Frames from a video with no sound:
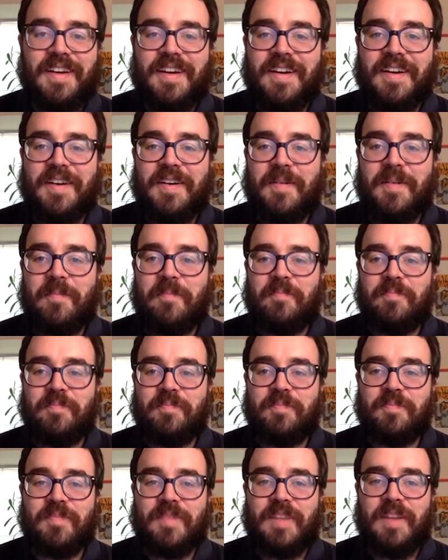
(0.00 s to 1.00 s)
Um,
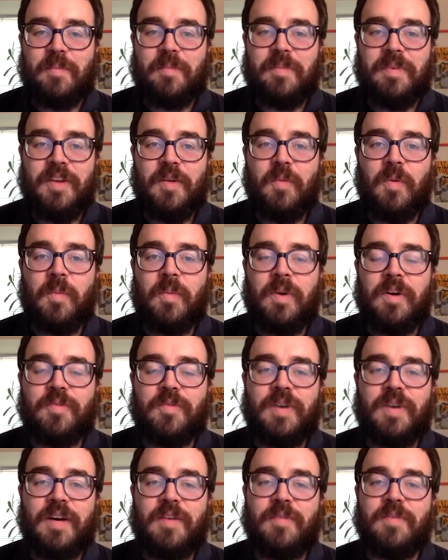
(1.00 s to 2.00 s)

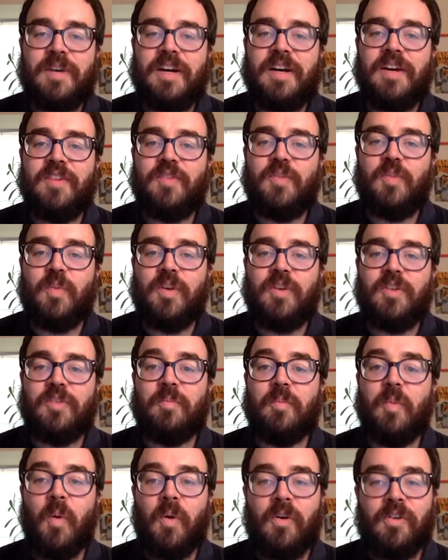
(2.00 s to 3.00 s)
P1155
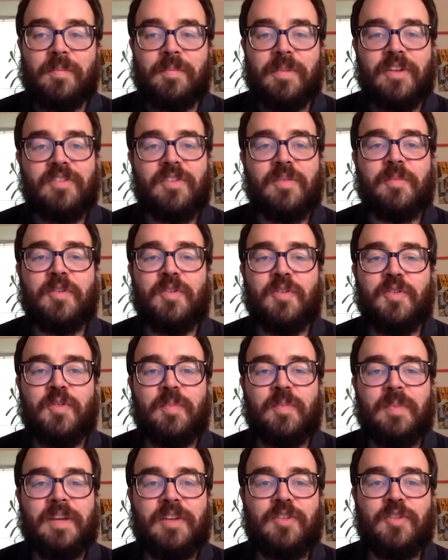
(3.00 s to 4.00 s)
was more implicit move,